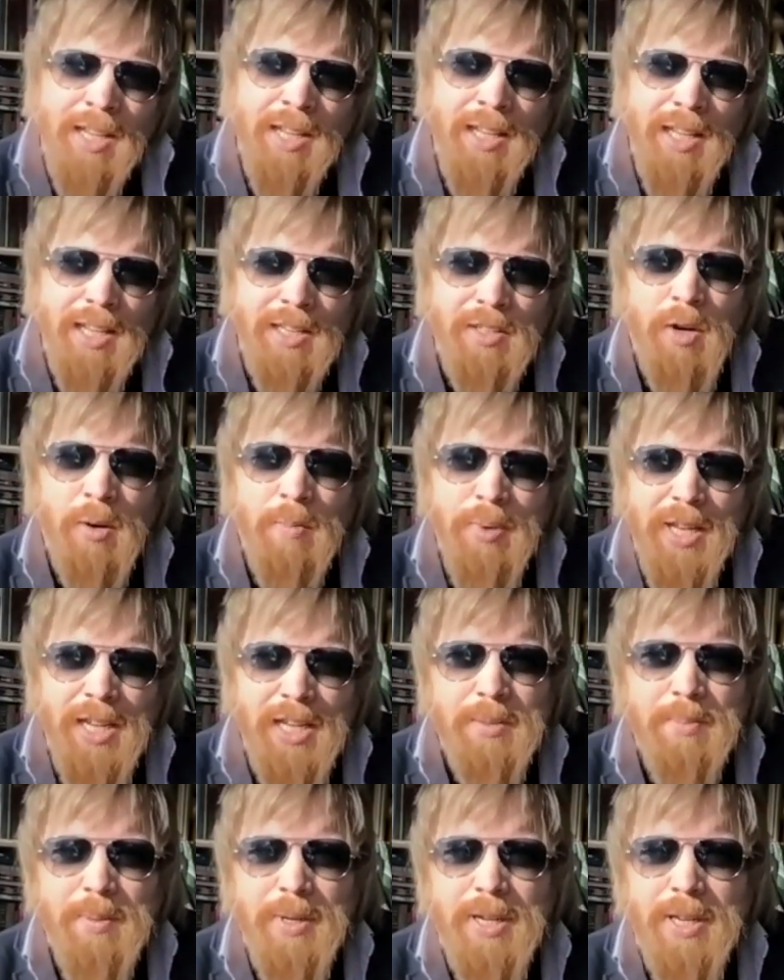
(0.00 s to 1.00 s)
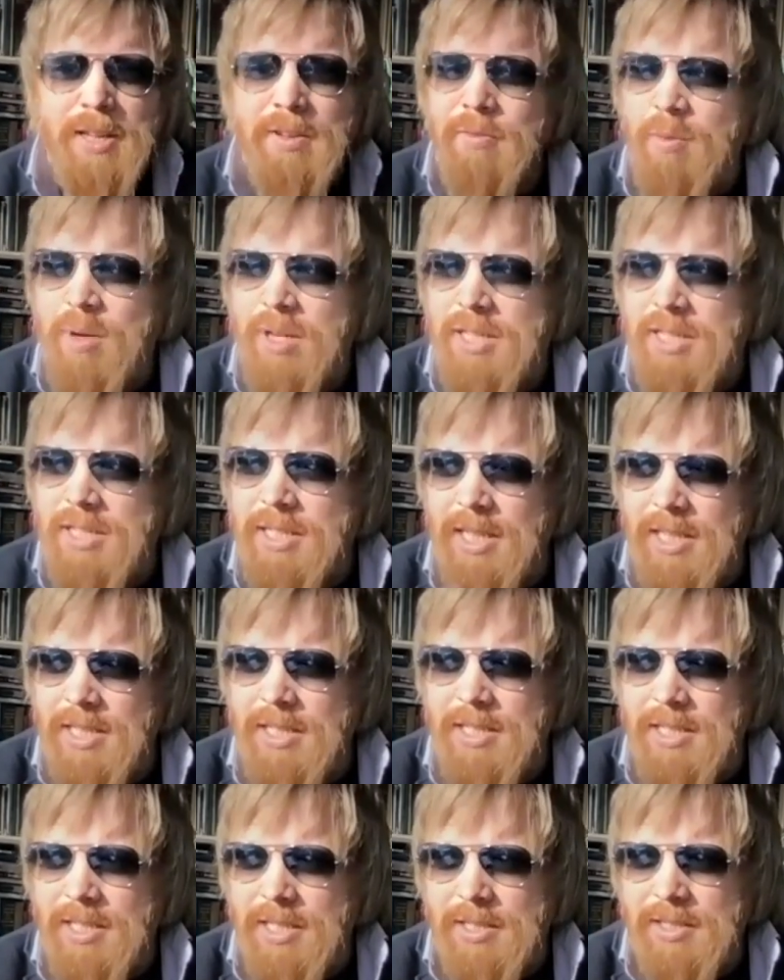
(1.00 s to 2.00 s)
gets complex, but if one
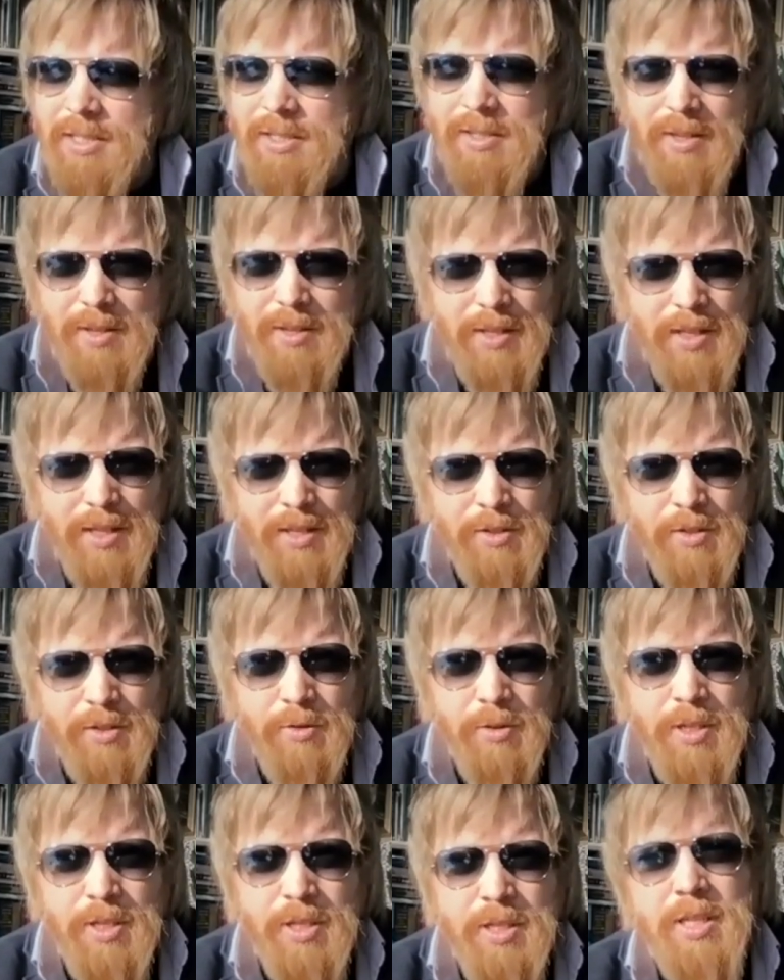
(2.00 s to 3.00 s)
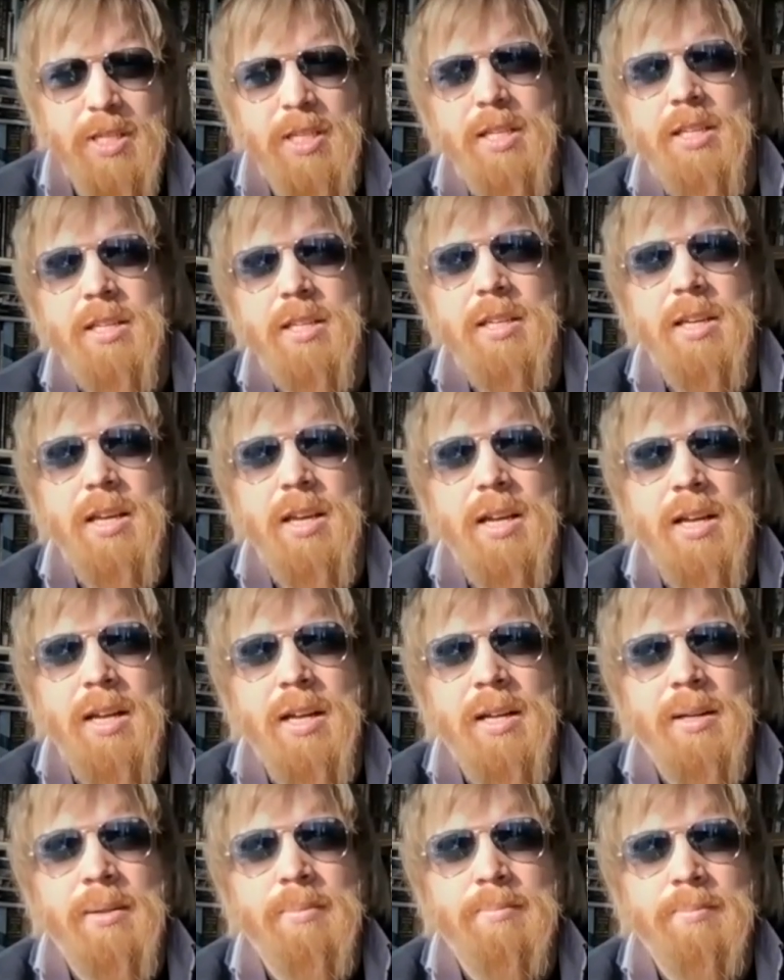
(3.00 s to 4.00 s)
senses the intrinsic
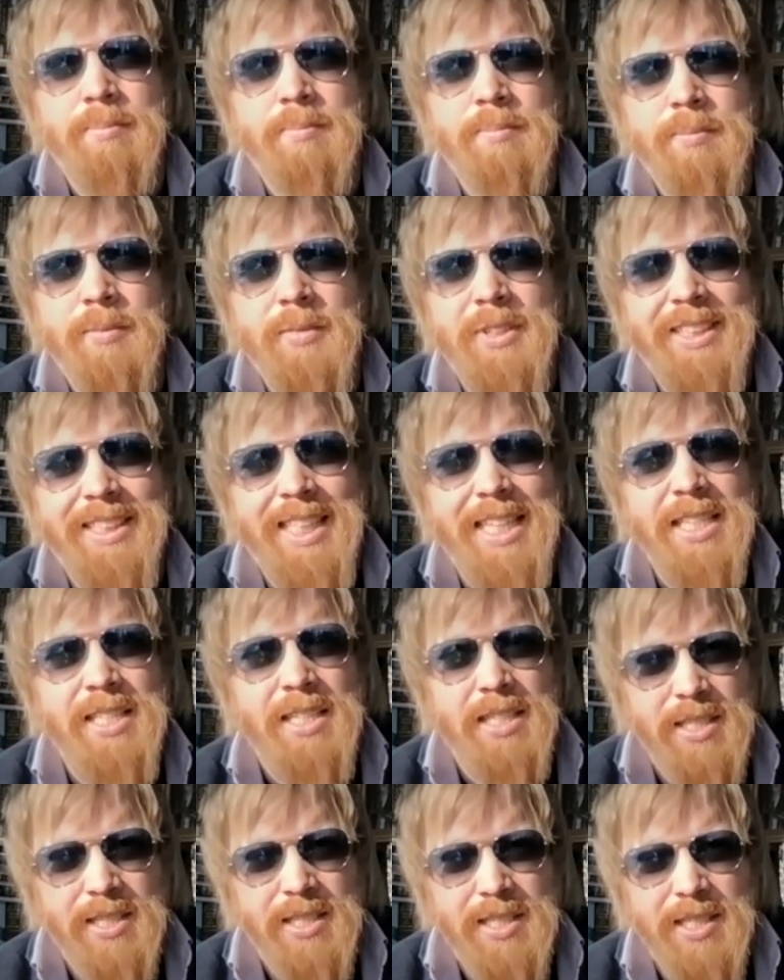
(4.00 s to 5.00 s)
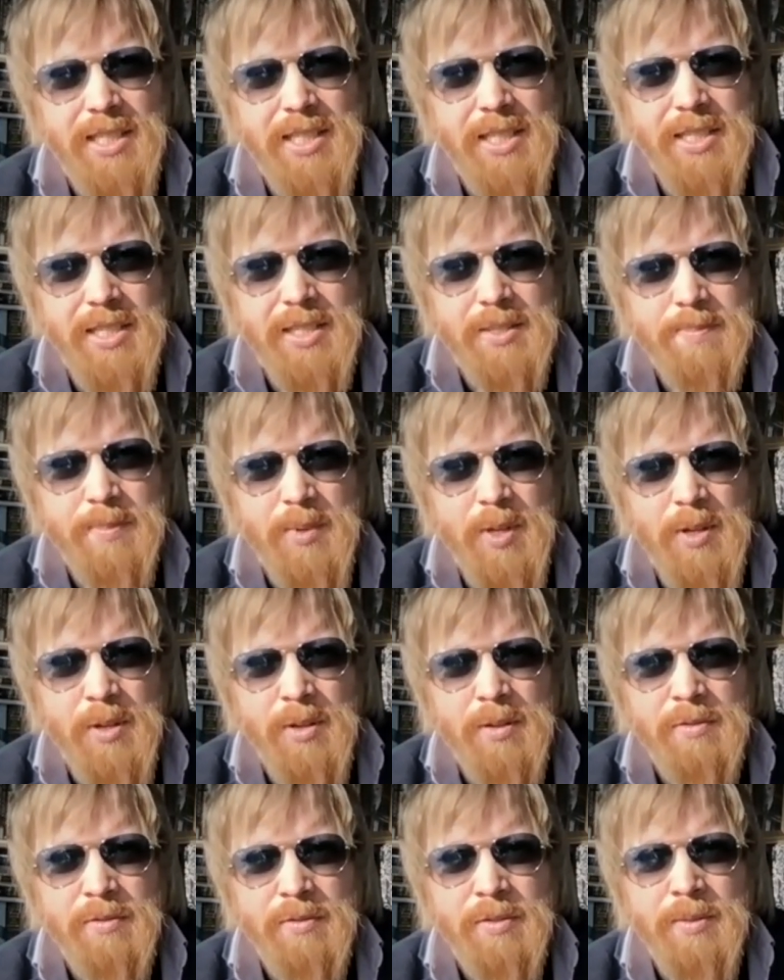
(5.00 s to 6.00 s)
sentiences
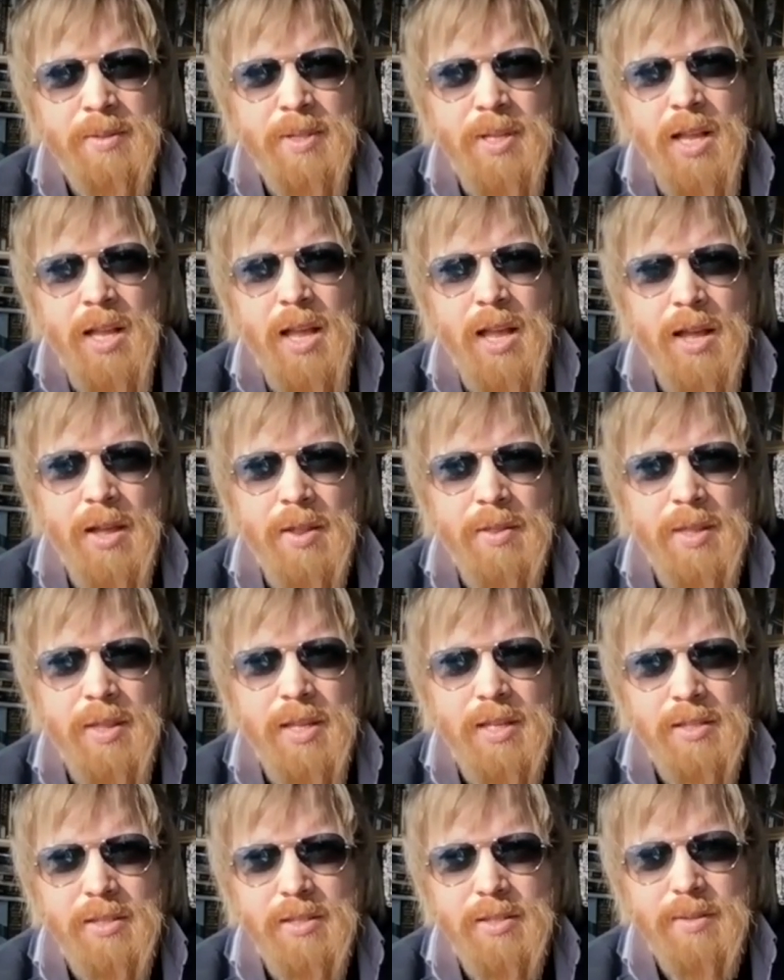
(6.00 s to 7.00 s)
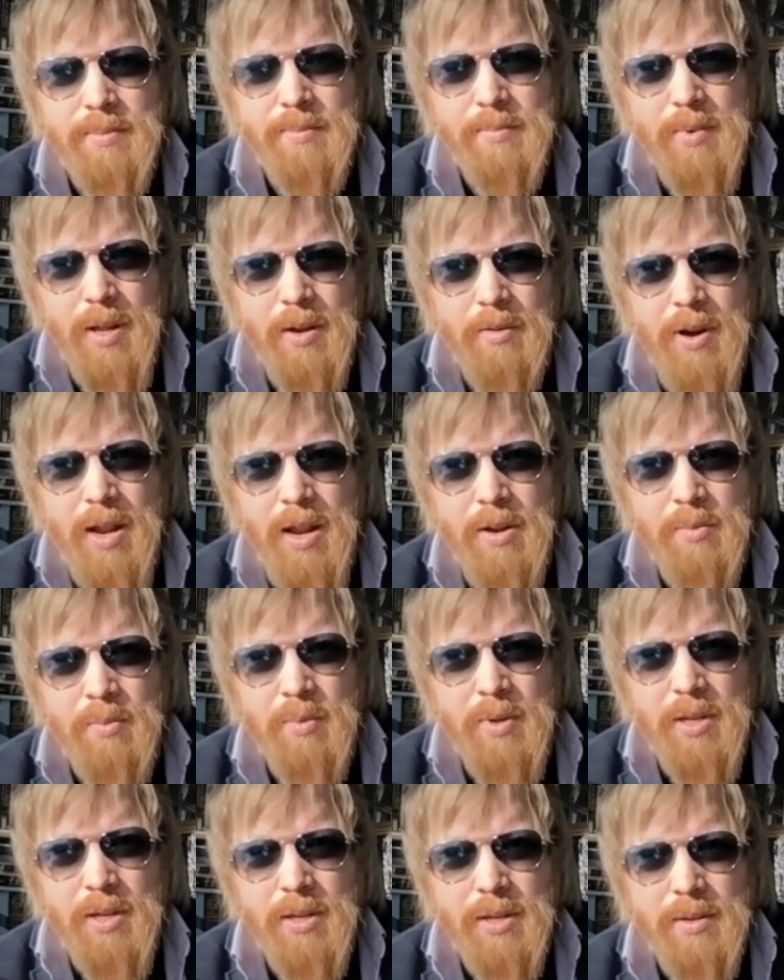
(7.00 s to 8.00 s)
of things around
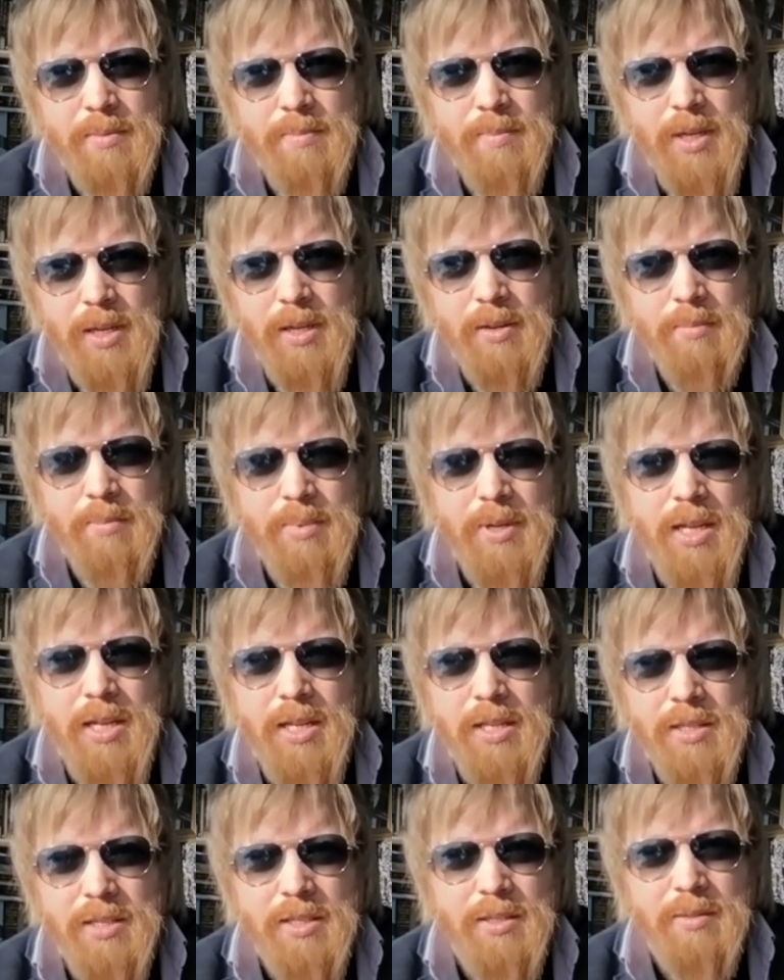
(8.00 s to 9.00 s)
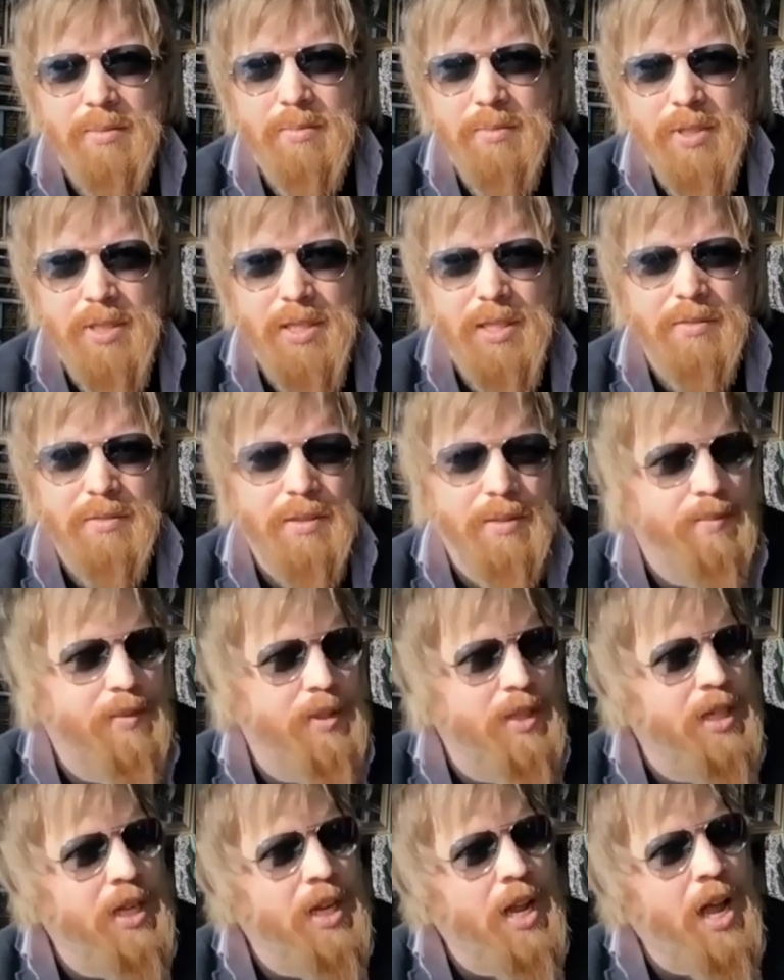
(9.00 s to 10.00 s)
one, in plants and whatever,
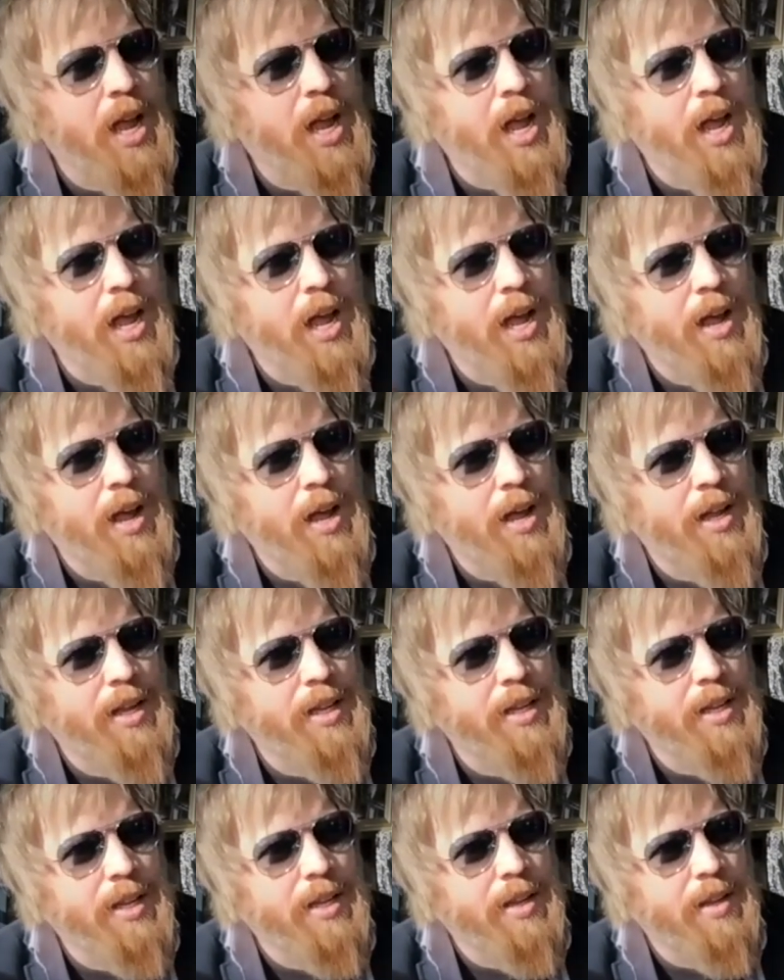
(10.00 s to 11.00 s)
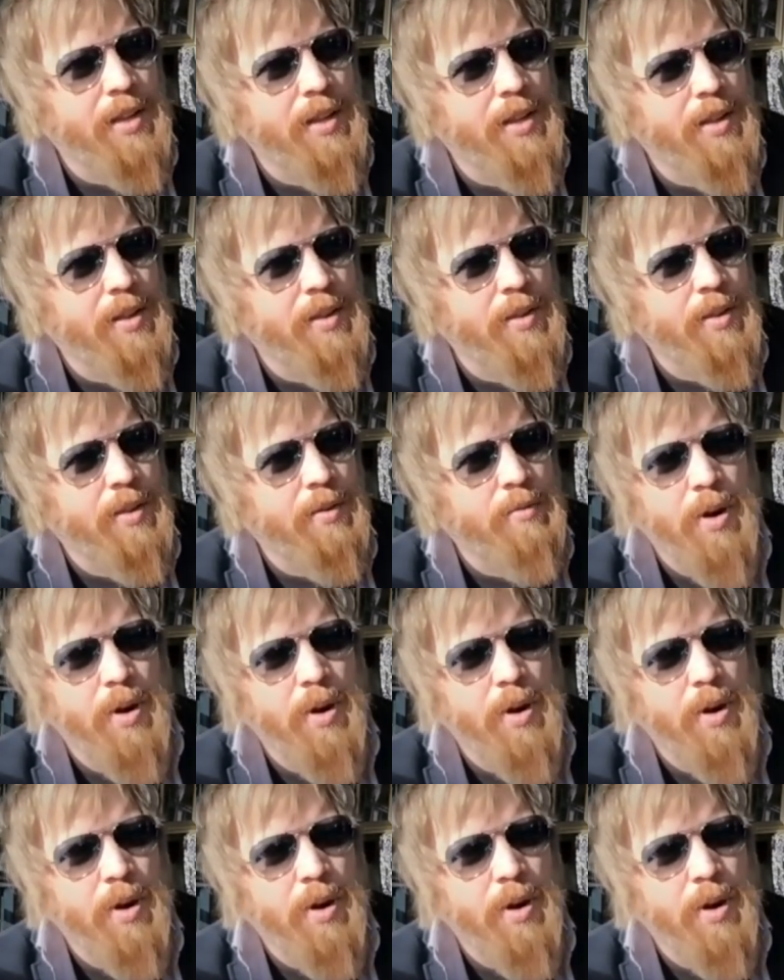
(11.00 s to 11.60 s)
the